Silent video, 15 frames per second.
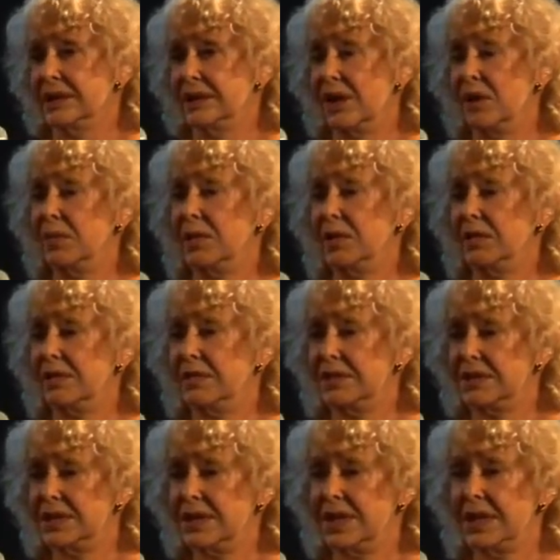above
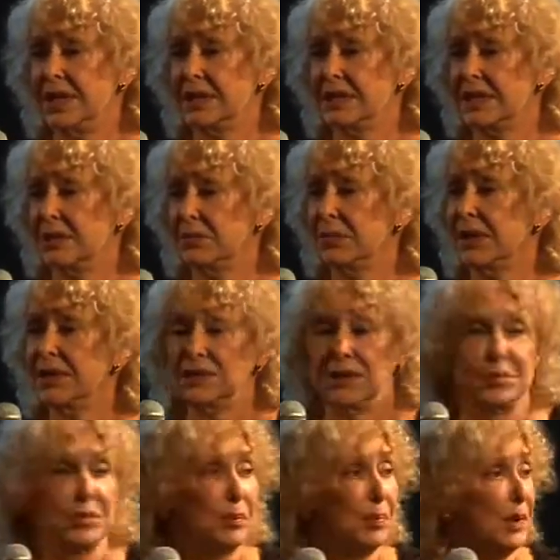cities and
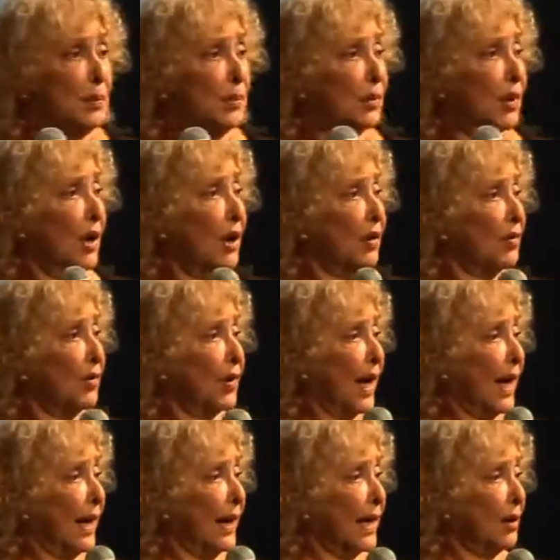places where people
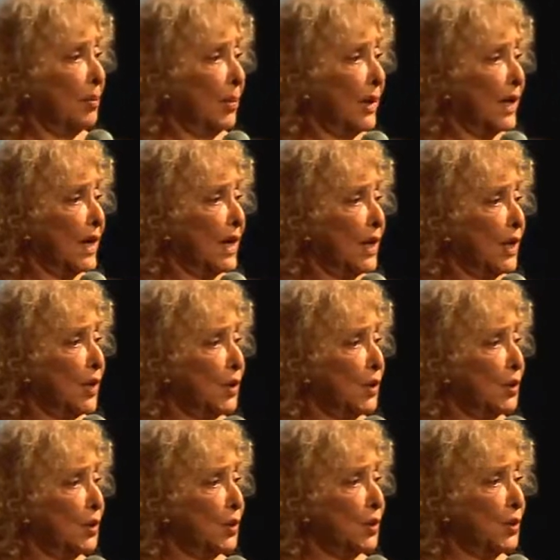congregate and begin
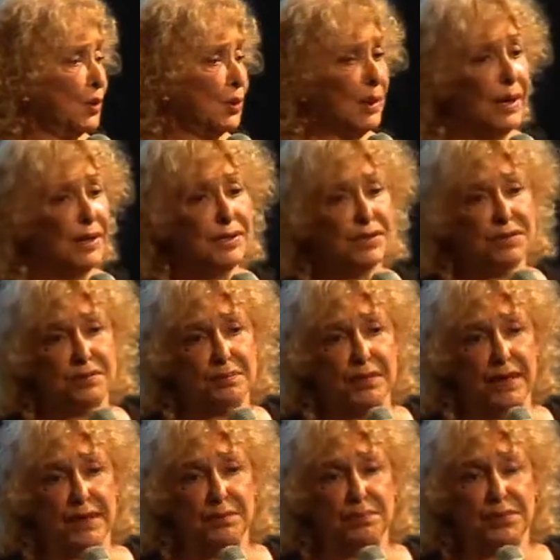to
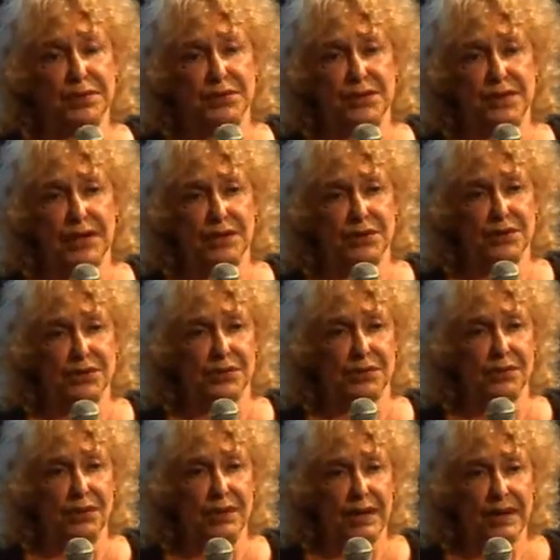estimate
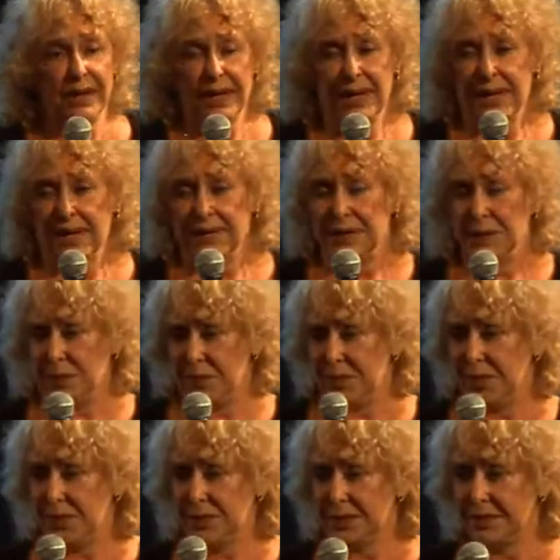potential
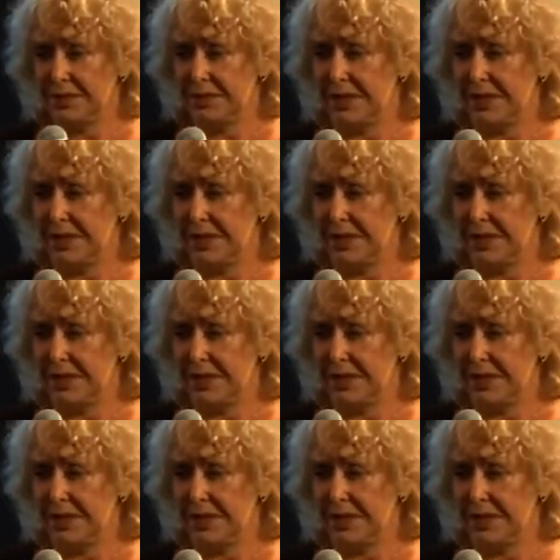subversive